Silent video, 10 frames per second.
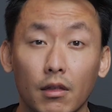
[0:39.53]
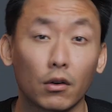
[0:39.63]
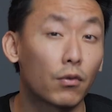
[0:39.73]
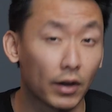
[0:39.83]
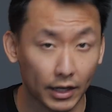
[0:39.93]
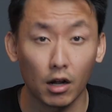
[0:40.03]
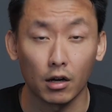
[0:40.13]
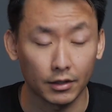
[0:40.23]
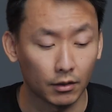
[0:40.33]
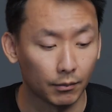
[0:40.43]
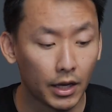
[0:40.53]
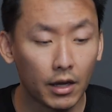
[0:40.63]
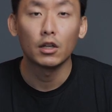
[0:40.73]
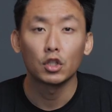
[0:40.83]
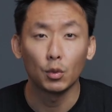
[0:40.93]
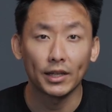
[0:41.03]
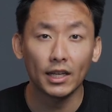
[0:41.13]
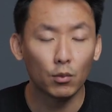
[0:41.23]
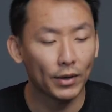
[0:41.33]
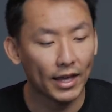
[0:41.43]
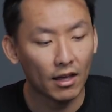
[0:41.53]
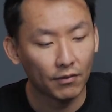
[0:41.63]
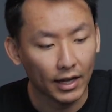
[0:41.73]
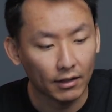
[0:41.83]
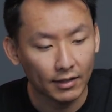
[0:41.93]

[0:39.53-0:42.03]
they're freaking awesome. To begin, we have a